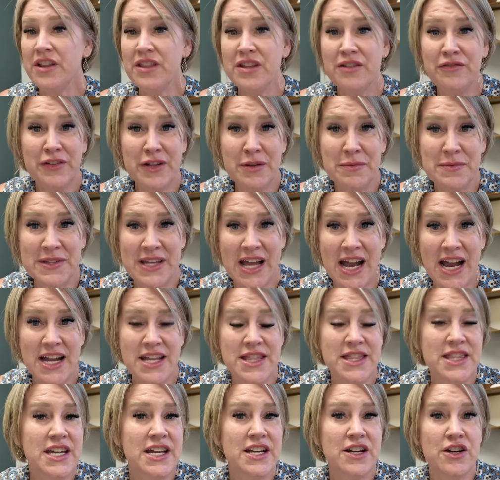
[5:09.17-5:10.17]
on the flip
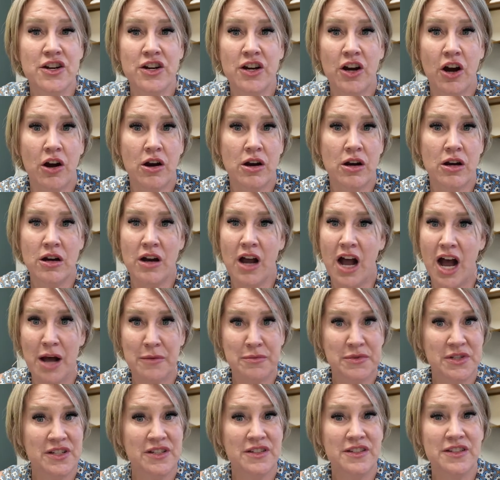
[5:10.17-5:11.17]
side, there are
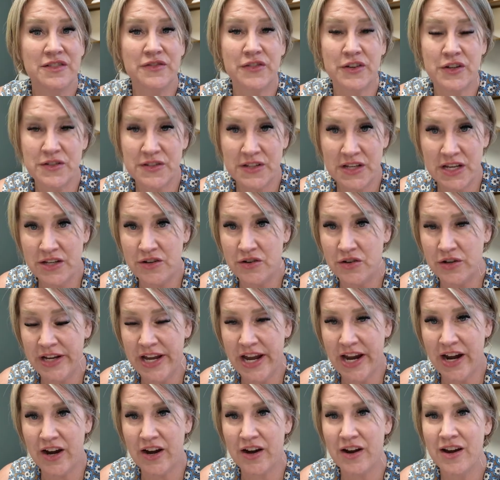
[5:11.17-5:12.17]
options for senior
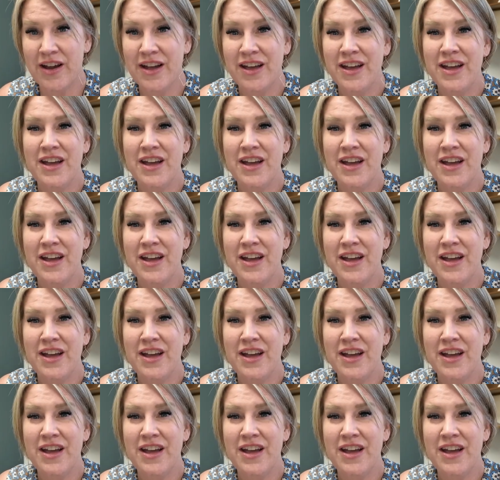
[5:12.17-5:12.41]
care.